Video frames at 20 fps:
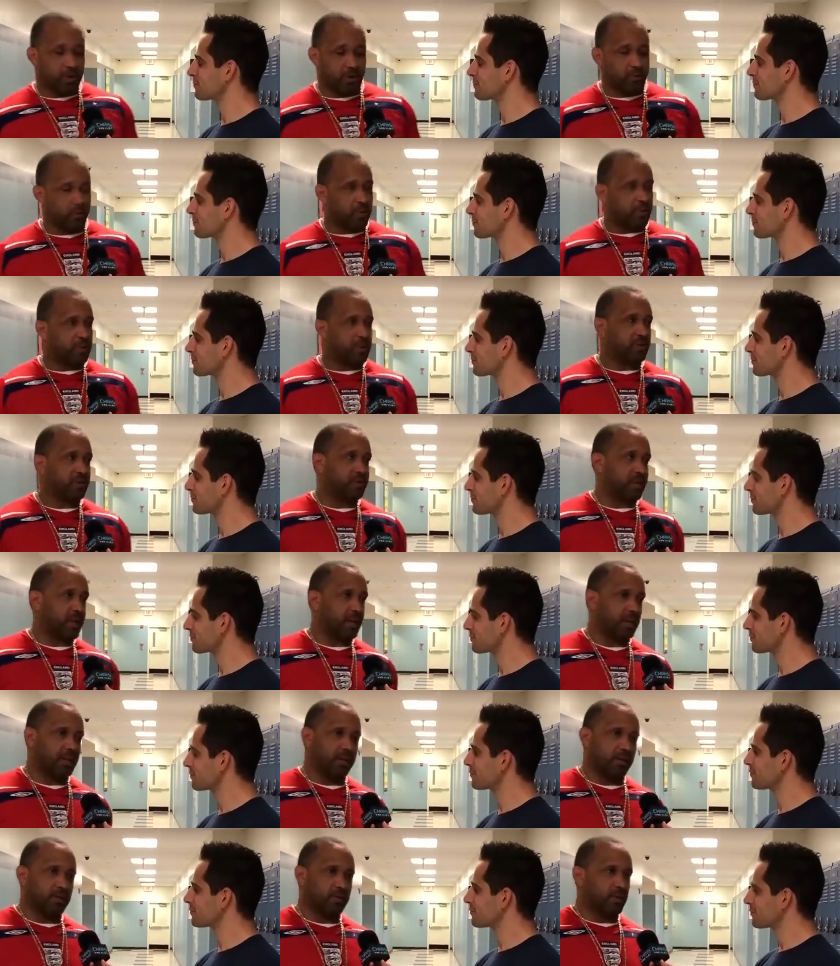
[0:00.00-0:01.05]
Speaker 1: He wanted me to sign
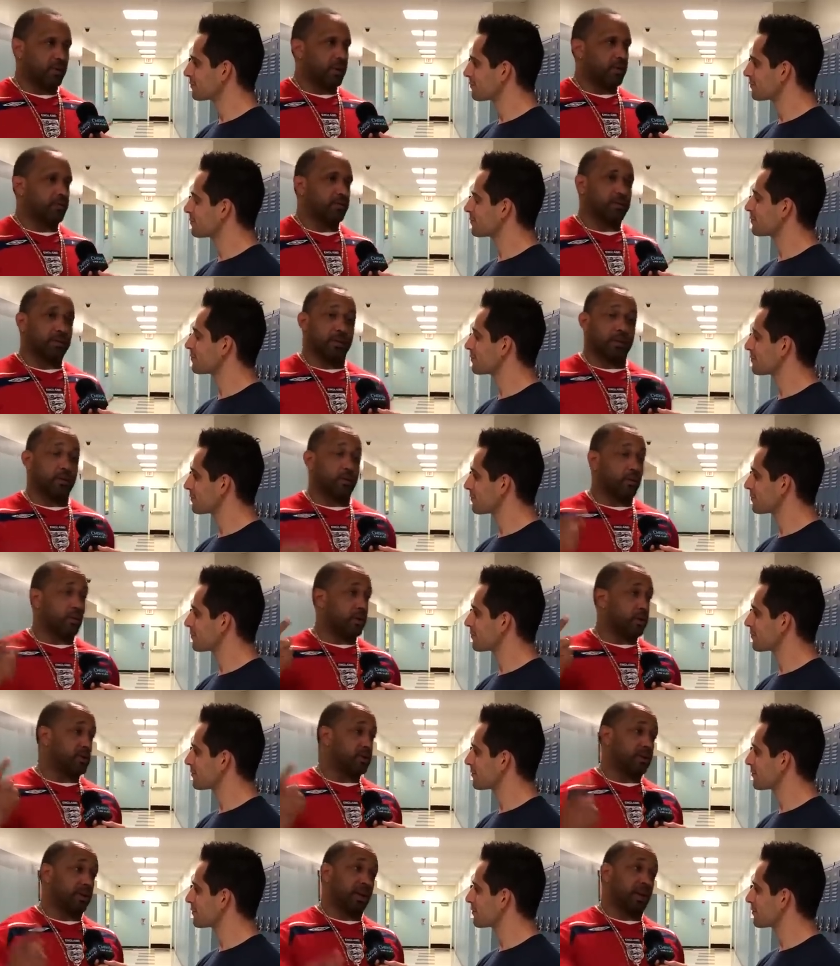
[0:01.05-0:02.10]
it. His wife was like, "You are
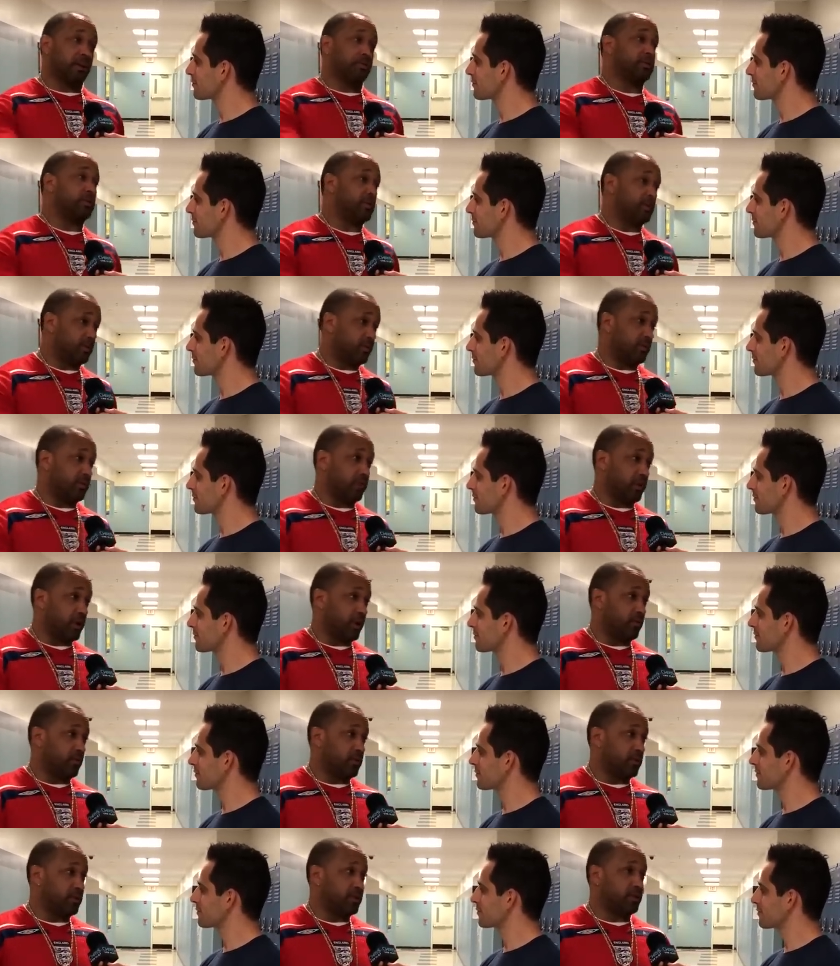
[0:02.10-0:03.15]
his absolute
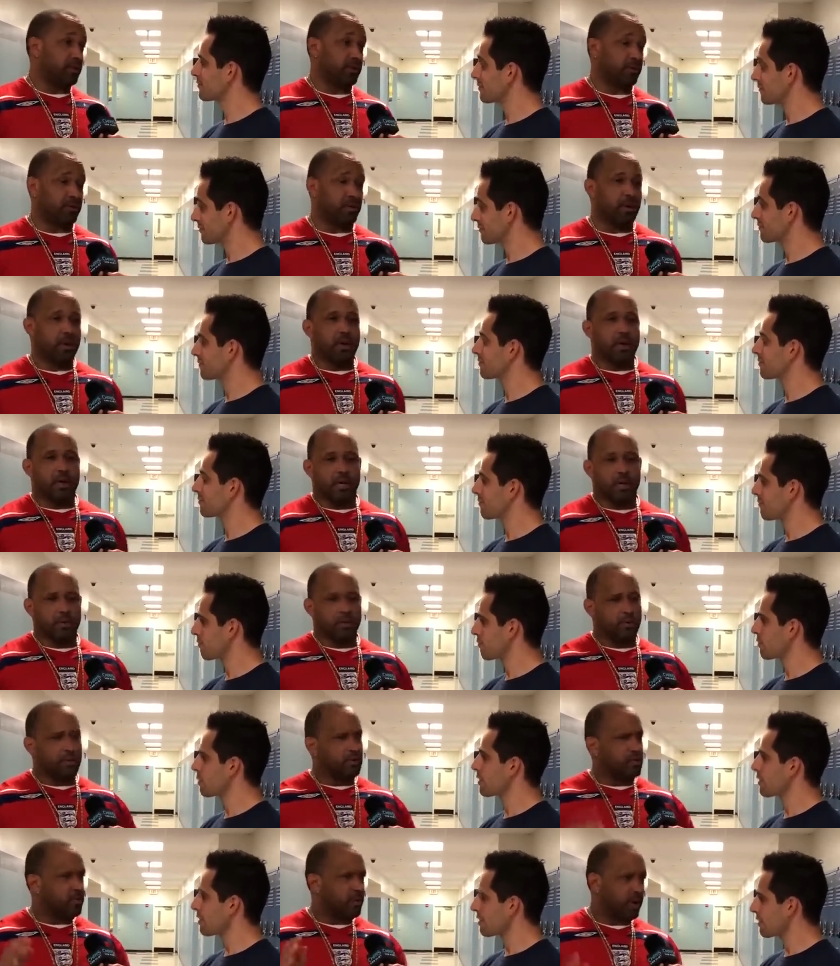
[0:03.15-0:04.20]
favorite." You know, he
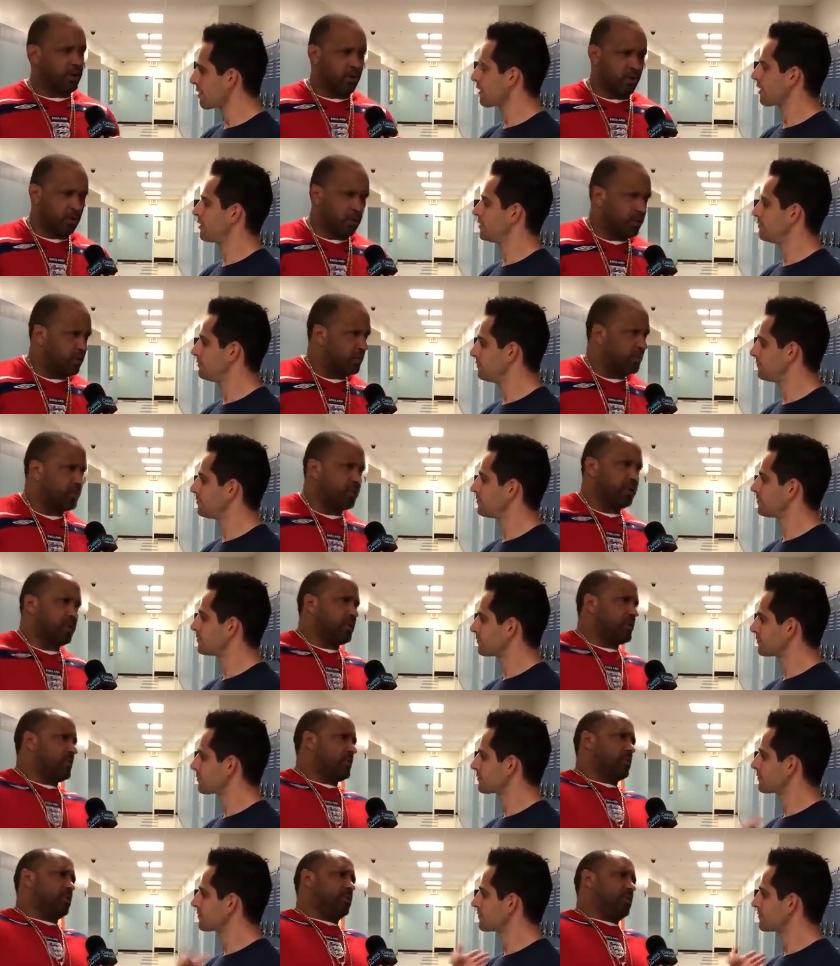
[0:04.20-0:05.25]
would do my whole,
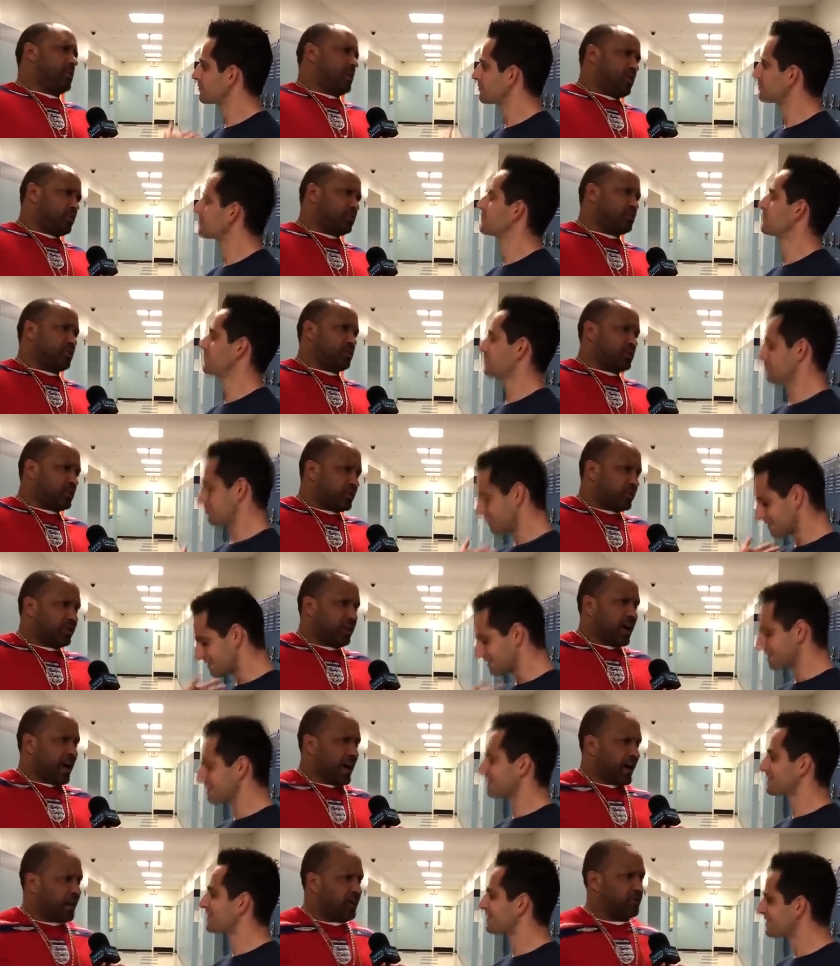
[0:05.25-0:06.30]
you know, entrance in the
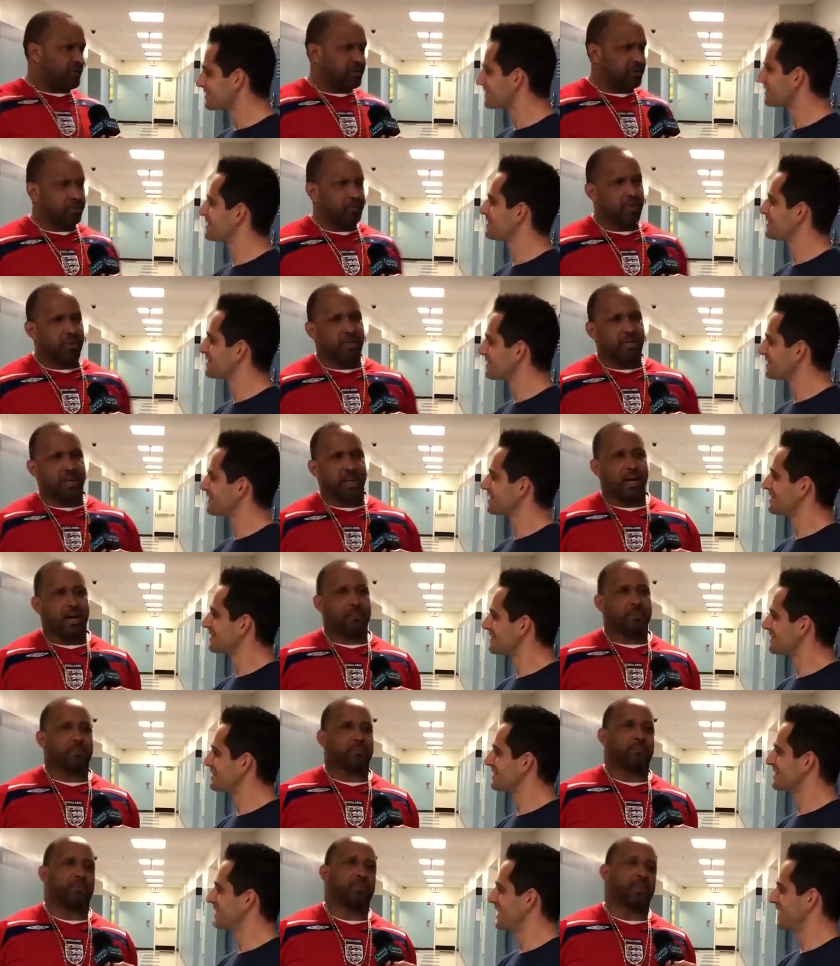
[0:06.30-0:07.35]
house and whatnot.
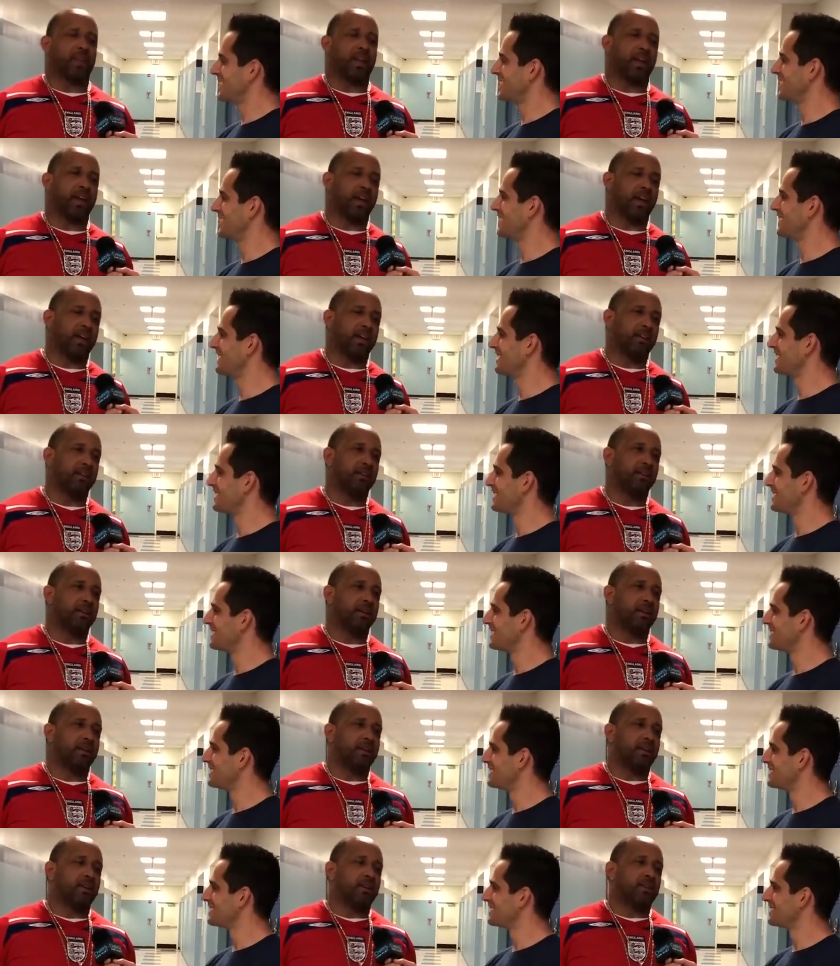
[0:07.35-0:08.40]
And
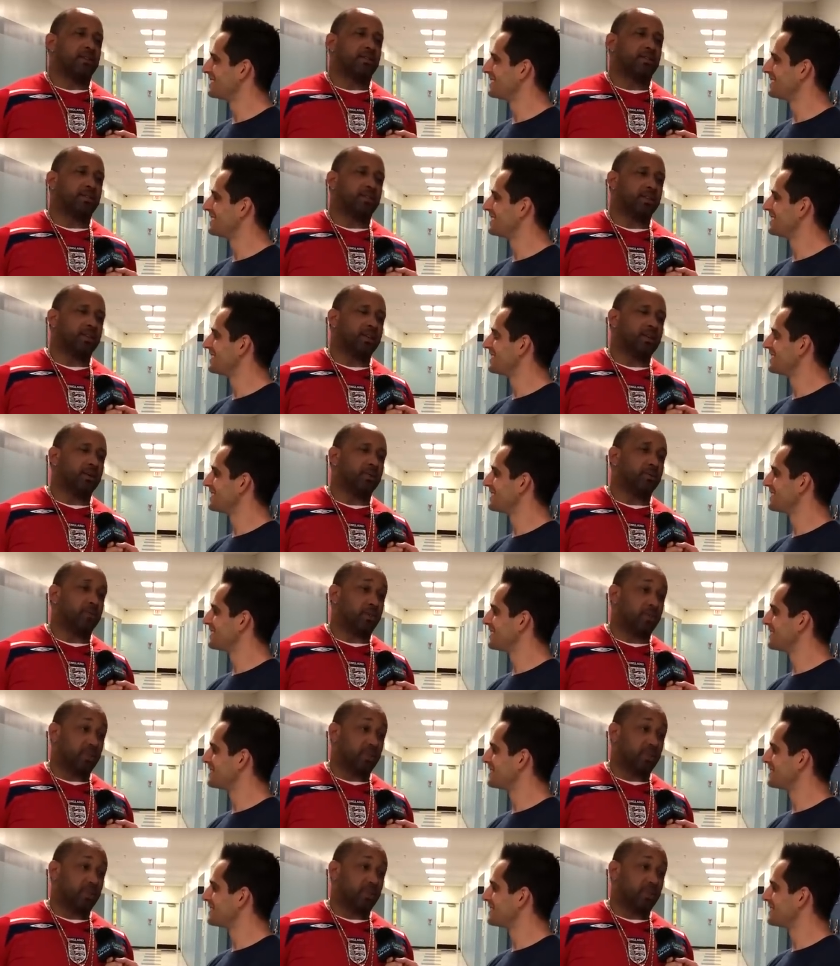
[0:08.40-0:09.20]
she,